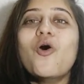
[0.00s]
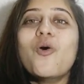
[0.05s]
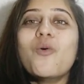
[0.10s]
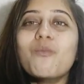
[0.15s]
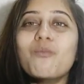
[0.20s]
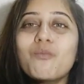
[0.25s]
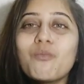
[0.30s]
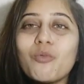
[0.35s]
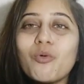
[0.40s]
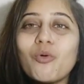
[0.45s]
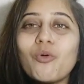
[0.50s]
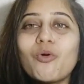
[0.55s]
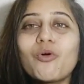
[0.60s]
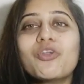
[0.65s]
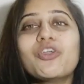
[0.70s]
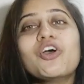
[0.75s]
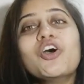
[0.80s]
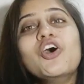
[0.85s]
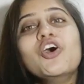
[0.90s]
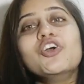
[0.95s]

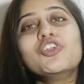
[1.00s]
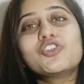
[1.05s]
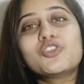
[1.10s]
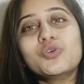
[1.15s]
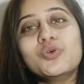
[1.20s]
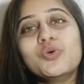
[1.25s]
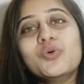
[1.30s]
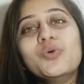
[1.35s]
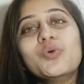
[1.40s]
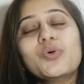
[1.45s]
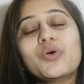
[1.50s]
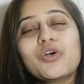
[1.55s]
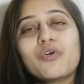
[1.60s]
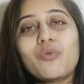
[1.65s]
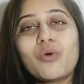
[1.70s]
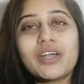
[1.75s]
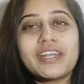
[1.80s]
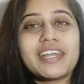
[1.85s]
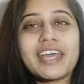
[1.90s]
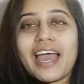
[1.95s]
more to
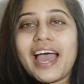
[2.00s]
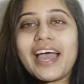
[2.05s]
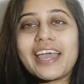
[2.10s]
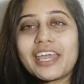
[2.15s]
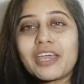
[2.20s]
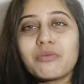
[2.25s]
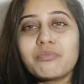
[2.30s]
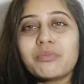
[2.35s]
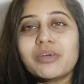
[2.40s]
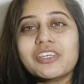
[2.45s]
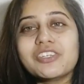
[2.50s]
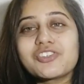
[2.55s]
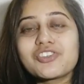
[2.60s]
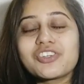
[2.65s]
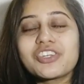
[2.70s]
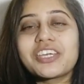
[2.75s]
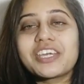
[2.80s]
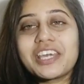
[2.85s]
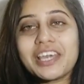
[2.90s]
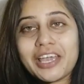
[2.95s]
what I am
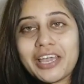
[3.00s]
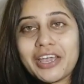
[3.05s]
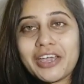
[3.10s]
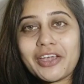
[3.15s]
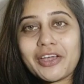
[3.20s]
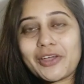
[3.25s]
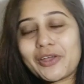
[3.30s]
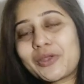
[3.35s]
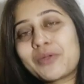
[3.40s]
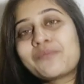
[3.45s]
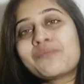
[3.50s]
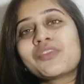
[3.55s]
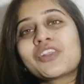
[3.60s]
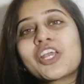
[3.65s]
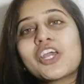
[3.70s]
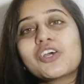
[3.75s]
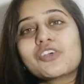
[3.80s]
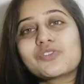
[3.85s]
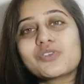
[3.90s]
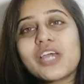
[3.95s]
mentioning here.
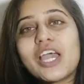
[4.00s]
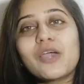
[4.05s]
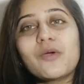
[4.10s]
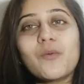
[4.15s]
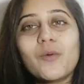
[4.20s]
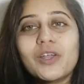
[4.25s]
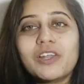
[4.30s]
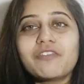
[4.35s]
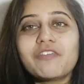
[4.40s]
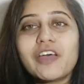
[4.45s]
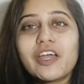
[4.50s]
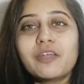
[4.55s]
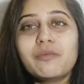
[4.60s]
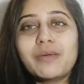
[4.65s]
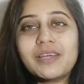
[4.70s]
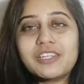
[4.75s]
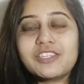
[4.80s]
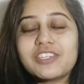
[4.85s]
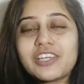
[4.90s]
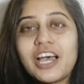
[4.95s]
So I qualified
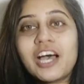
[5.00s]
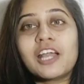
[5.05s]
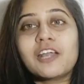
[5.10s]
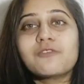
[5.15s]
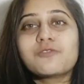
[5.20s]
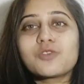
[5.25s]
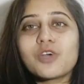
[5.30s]
my JRF.